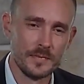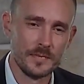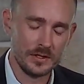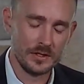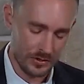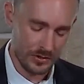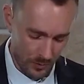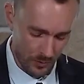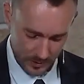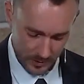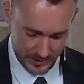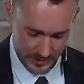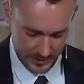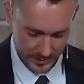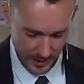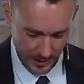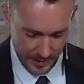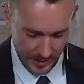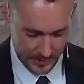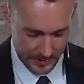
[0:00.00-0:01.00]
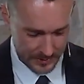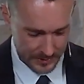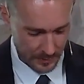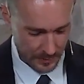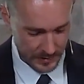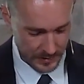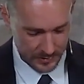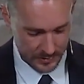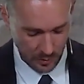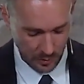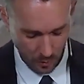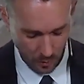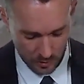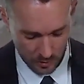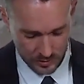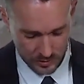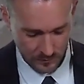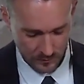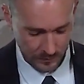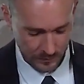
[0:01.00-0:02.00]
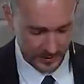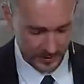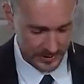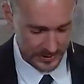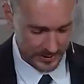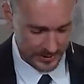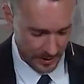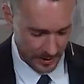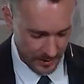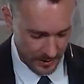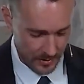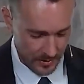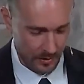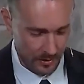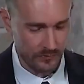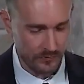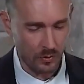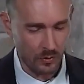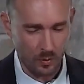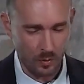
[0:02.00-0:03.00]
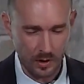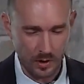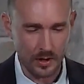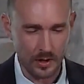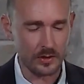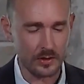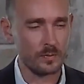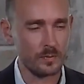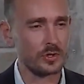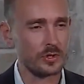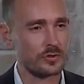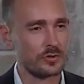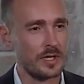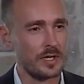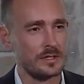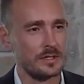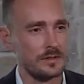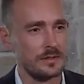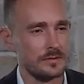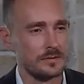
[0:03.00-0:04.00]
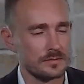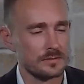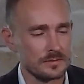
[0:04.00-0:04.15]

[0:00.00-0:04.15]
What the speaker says: Do you know what it's like to be tortured for the sake of the one who betrayed you?